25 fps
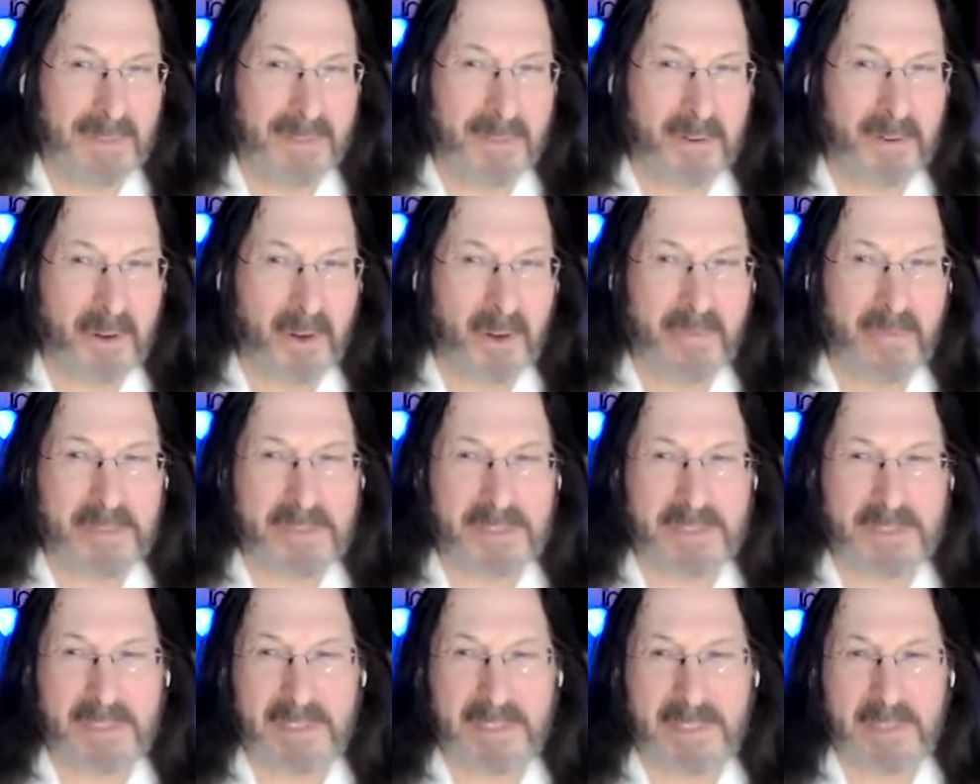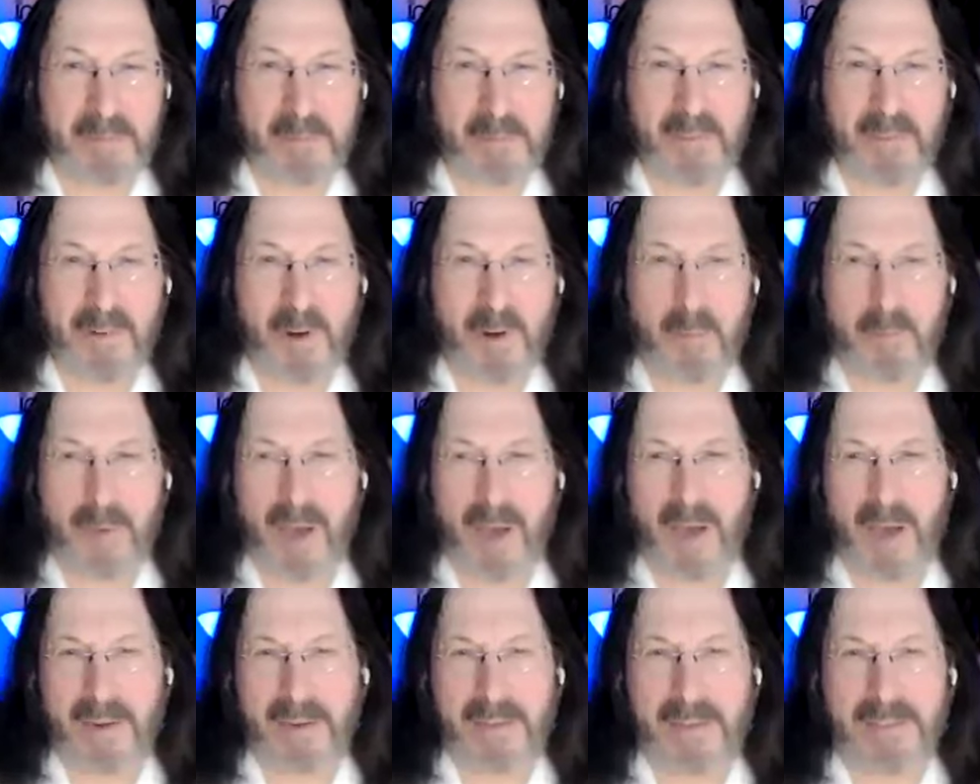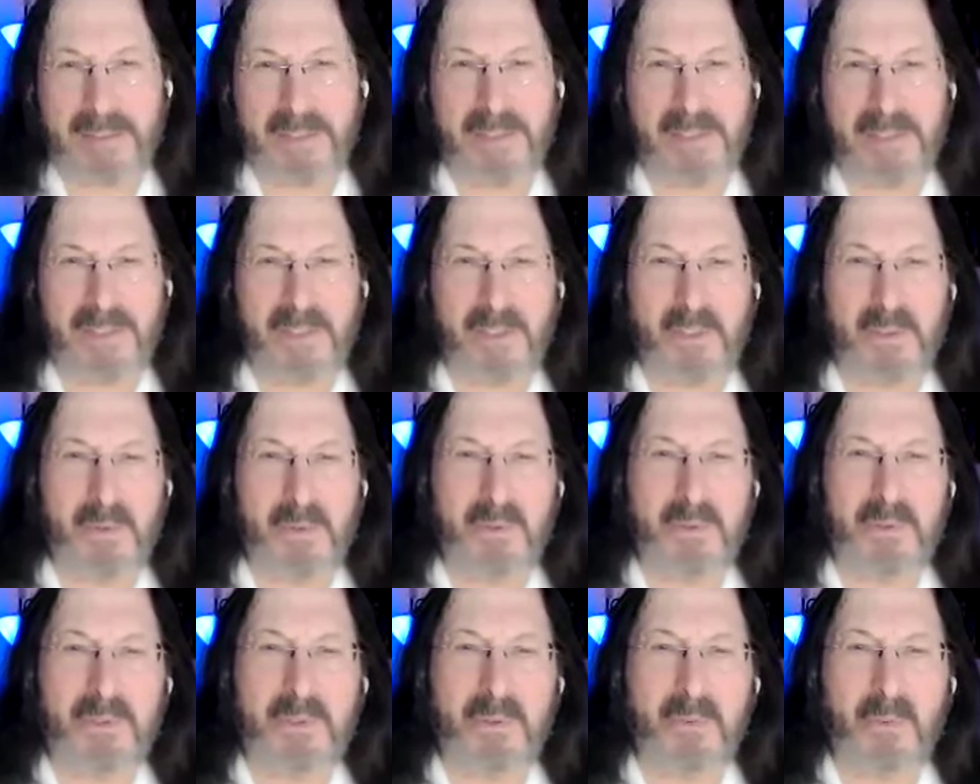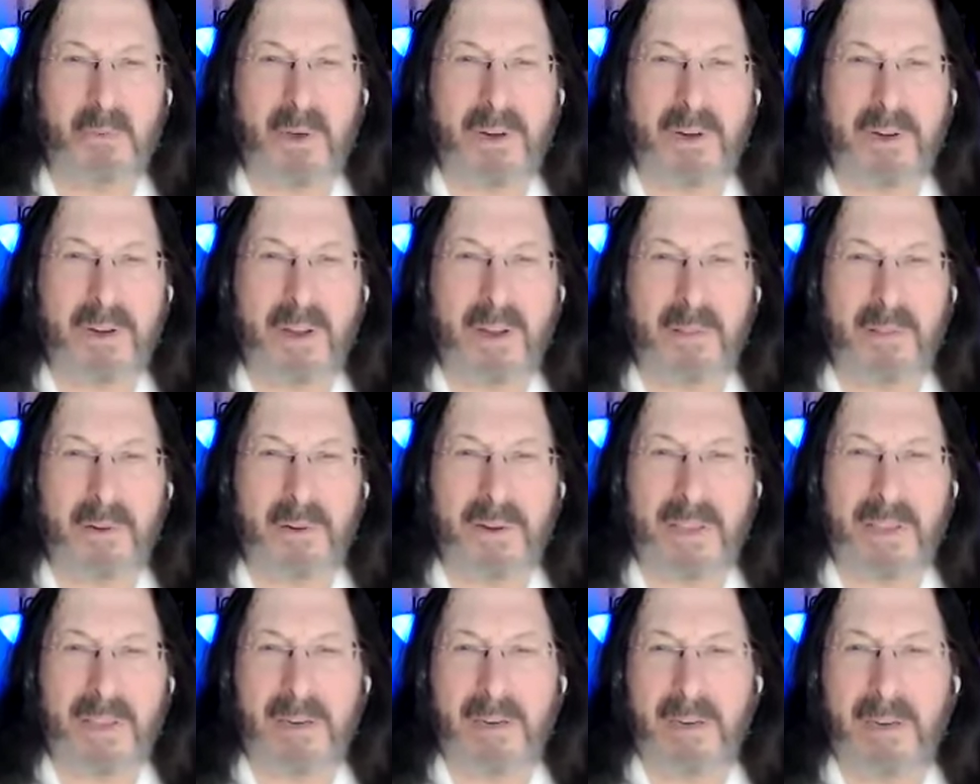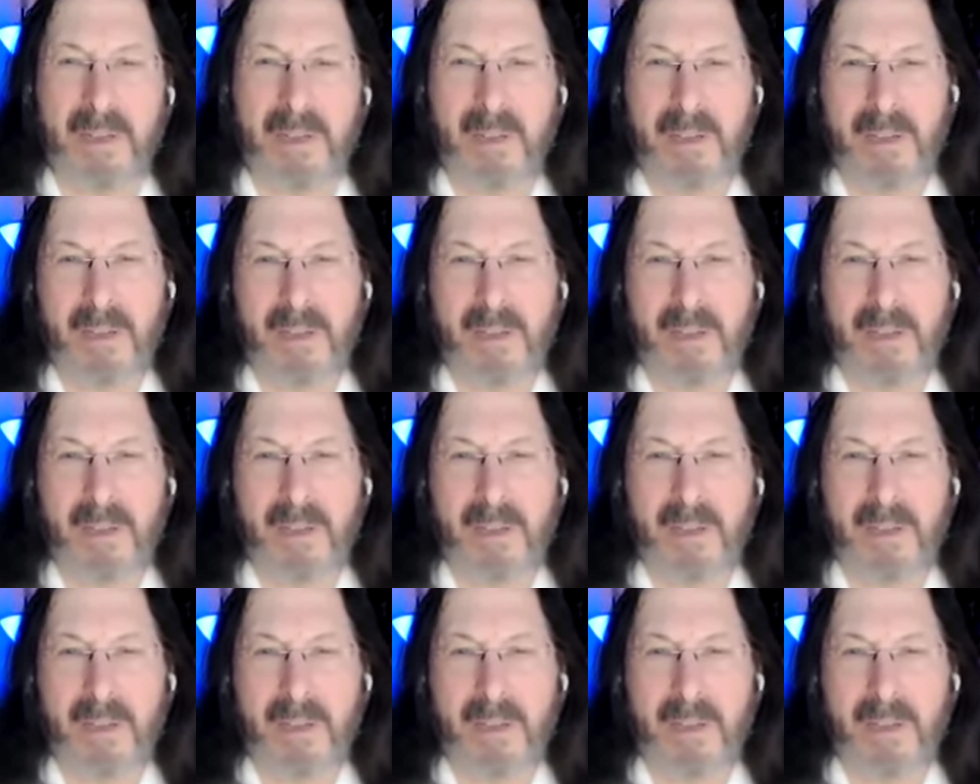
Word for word: The nervous system of our bodies is tuned to one another in